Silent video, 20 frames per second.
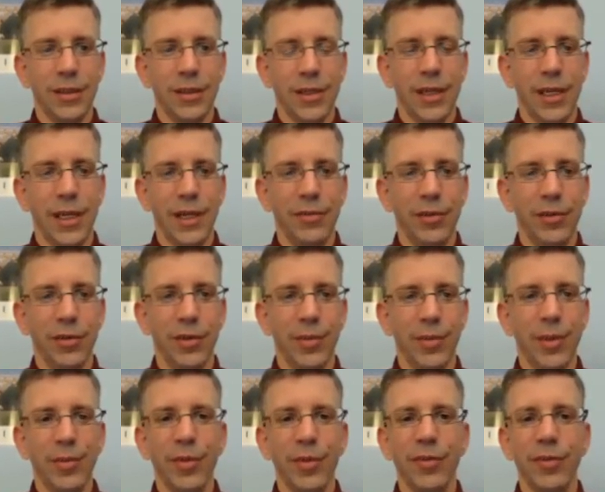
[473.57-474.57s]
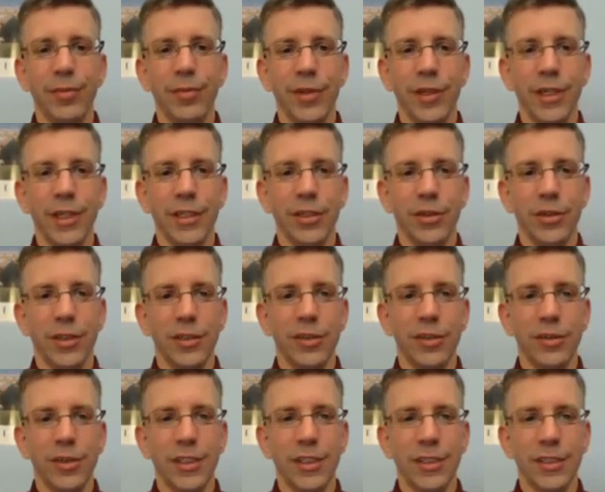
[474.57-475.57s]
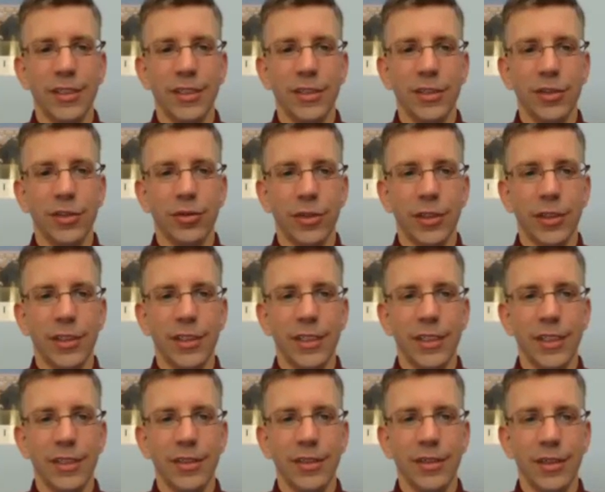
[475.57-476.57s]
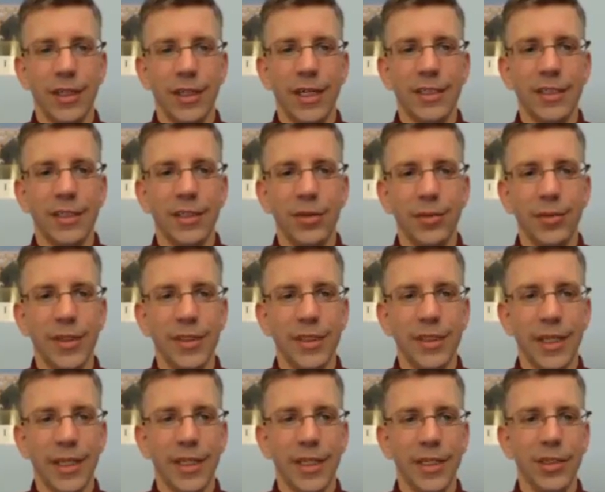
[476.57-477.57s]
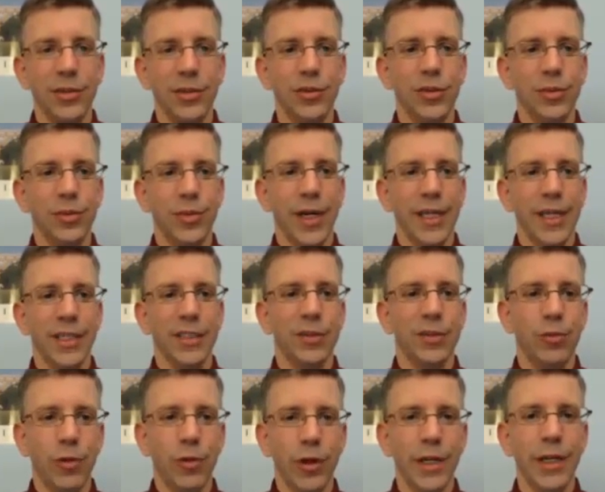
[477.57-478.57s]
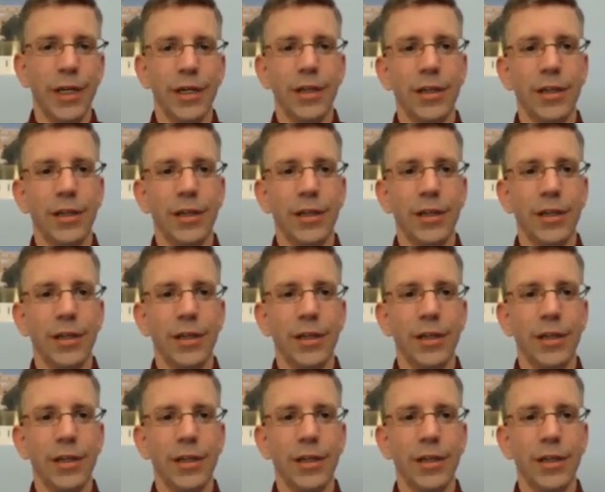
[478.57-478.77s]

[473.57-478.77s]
And if you remember from the lecture on strings, as a shortcut to get to the last element, I can use -1.